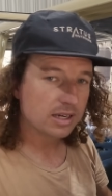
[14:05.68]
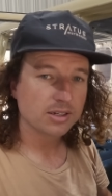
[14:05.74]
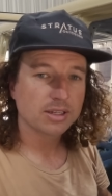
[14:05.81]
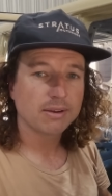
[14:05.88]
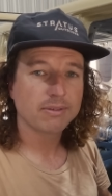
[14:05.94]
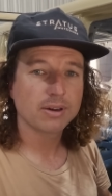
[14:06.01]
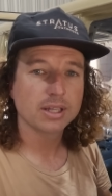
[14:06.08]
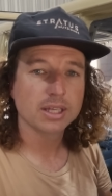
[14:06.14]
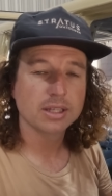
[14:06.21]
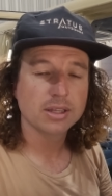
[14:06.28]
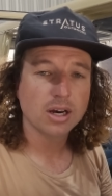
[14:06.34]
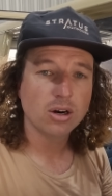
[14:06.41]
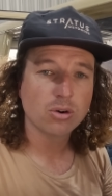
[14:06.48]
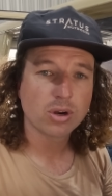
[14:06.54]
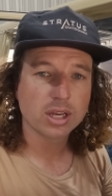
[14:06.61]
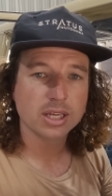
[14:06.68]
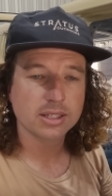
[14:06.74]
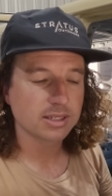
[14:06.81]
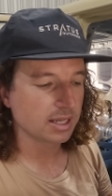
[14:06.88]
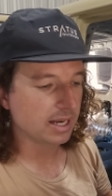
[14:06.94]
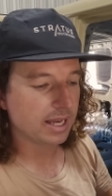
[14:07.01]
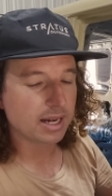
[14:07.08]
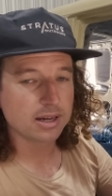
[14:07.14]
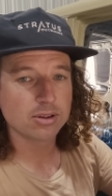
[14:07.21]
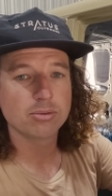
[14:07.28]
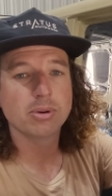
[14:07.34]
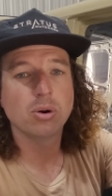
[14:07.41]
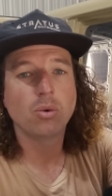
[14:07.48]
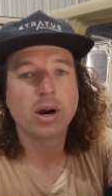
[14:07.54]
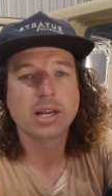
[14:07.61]
It'll definitely, the whole kit's going to add a
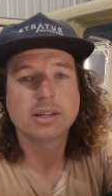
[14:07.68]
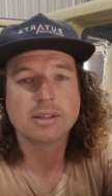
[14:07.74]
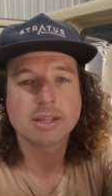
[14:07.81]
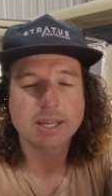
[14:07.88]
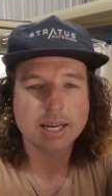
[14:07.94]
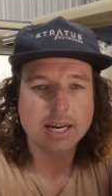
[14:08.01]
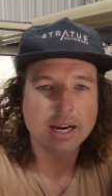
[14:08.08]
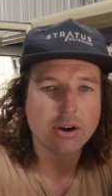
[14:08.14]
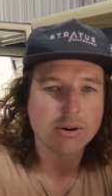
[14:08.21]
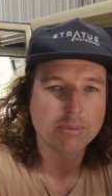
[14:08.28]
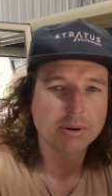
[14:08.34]
little bit of weight to the car.